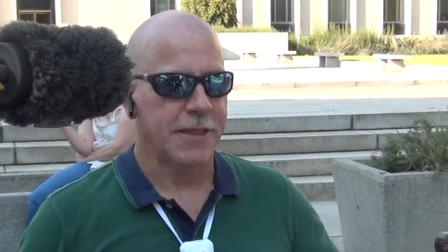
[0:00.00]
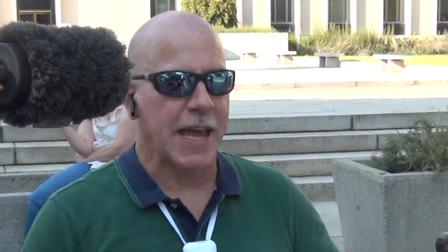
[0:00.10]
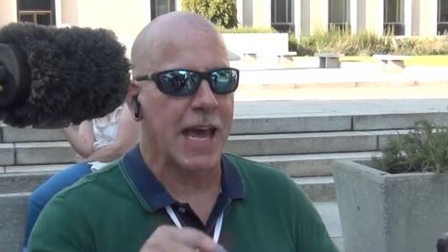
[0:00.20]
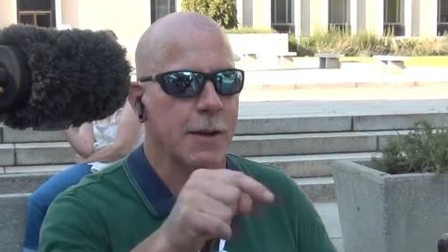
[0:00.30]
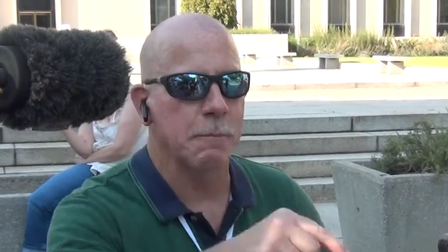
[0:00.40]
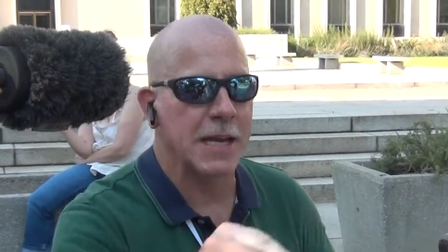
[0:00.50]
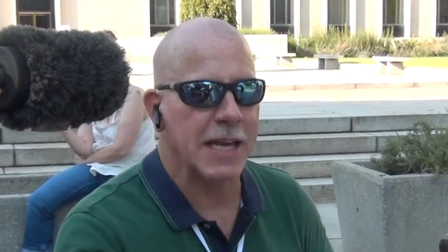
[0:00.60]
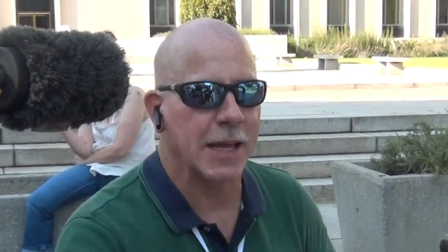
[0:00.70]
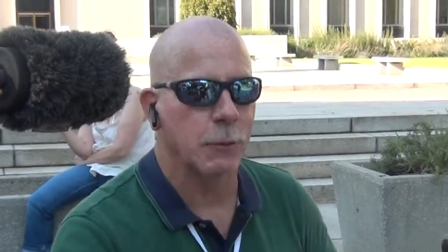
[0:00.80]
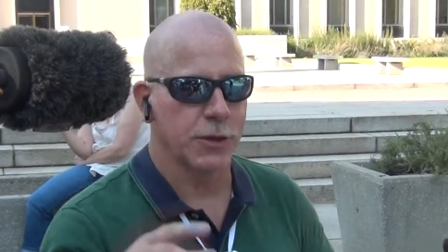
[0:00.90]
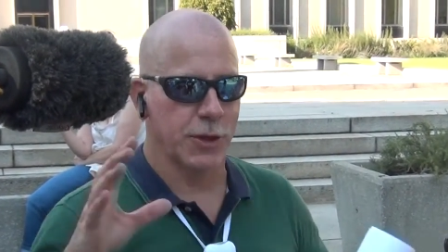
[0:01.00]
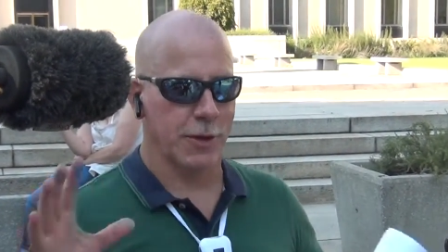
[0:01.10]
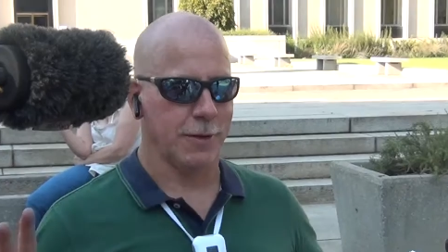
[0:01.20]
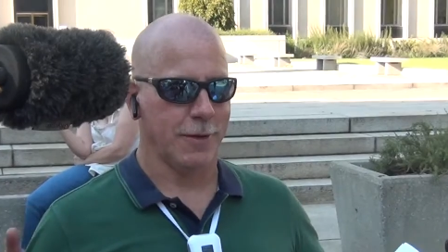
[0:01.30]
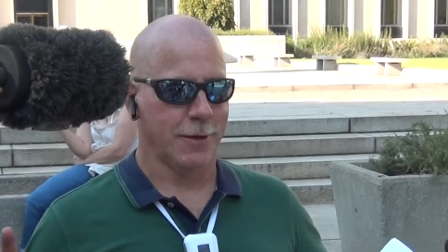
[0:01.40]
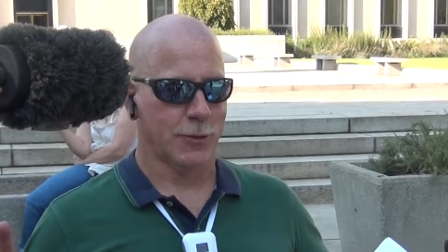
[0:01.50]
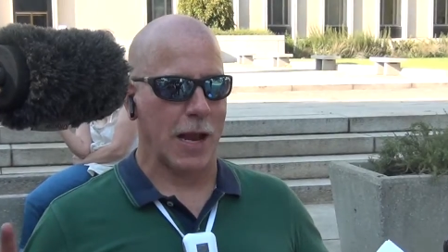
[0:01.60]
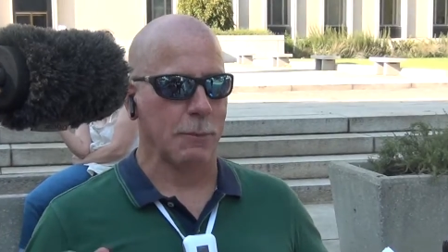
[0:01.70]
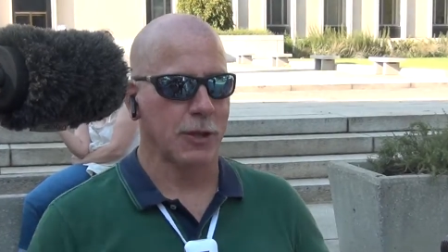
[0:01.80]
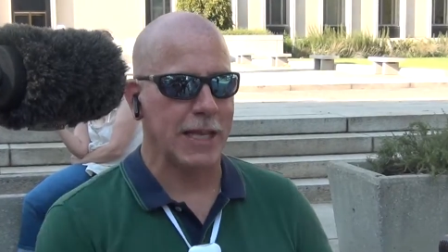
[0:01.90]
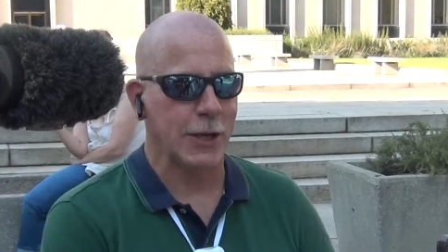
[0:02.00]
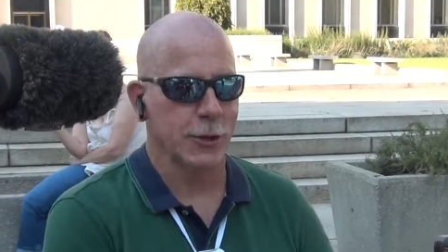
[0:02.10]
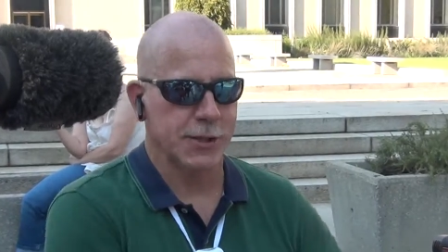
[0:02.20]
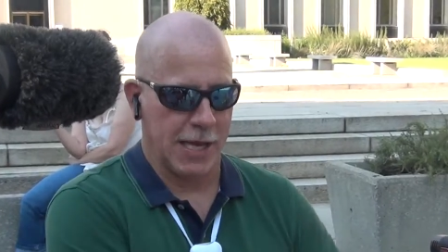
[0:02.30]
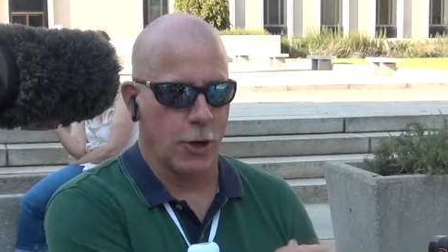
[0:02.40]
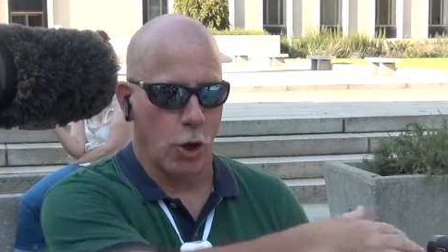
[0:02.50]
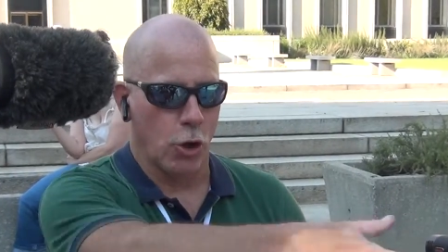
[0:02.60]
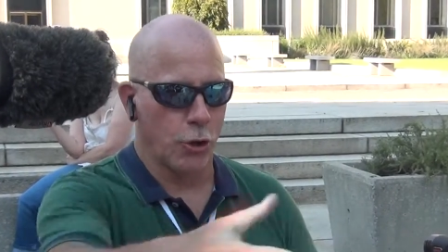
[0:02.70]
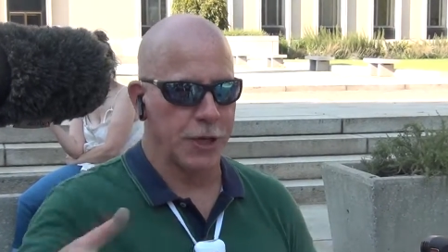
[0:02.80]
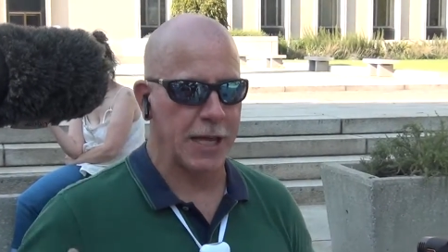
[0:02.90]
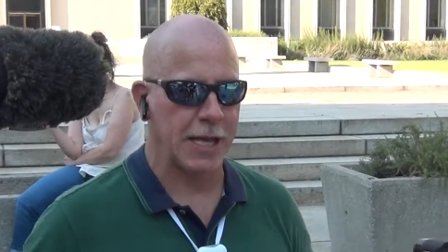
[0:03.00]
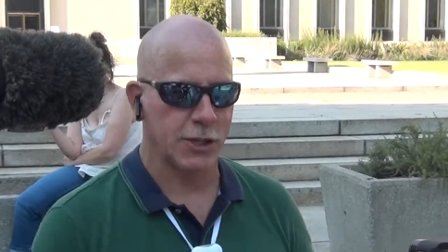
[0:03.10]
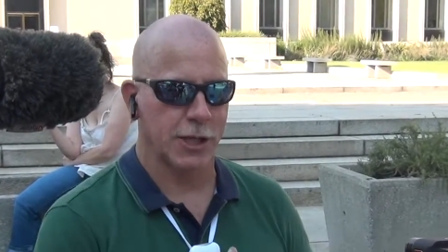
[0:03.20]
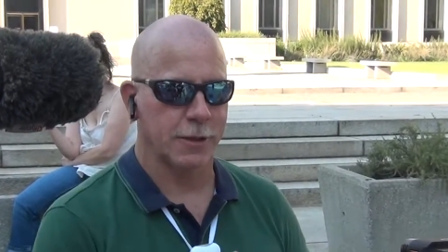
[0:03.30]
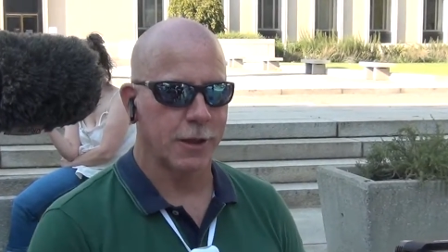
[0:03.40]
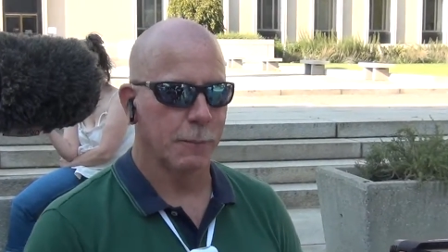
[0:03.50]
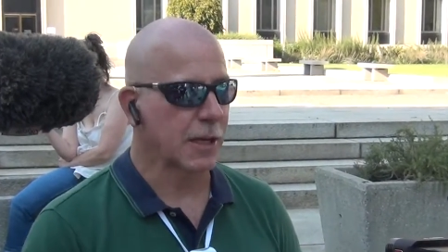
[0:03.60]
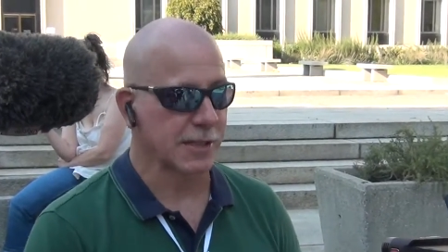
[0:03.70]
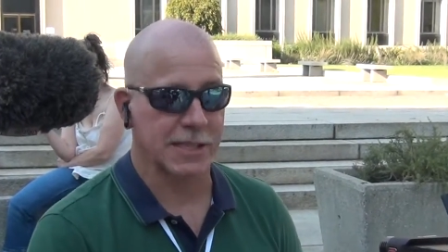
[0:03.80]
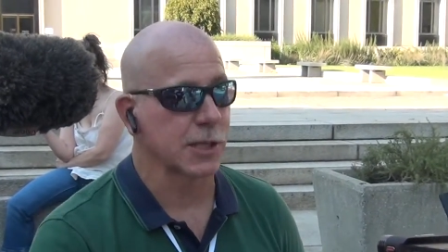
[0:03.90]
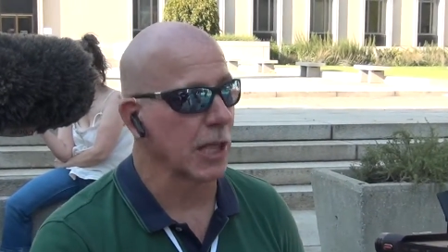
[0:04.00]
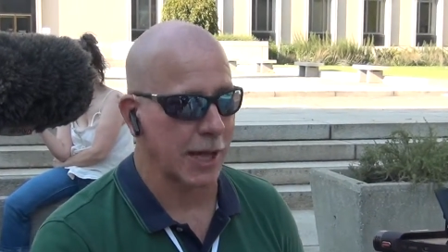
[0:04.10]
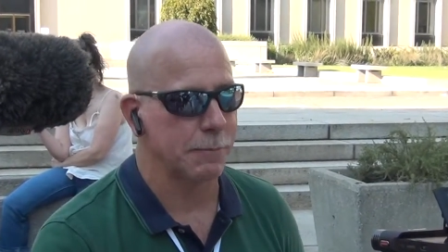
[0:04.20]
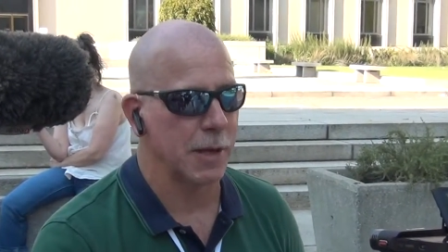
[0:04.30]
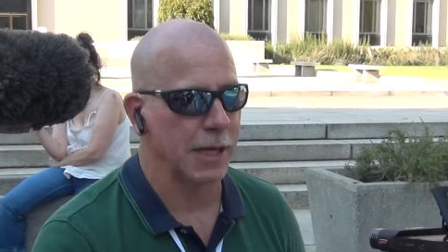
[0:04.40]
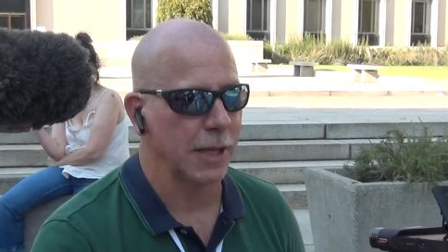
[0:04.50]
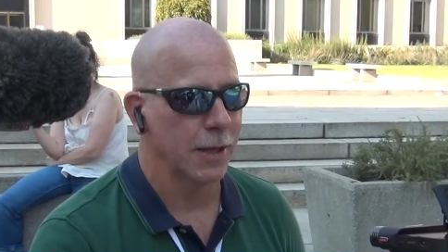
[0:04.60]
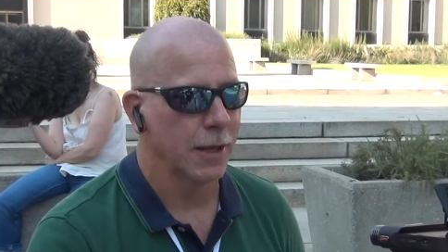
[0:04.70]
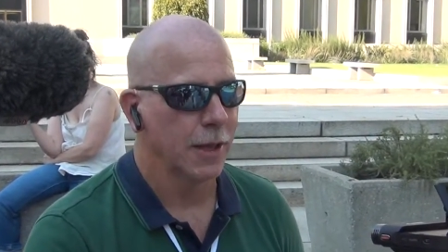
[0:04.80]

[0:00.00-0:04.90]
They had a meeting with the tribal leaders and all the nation, because that's a lot of money.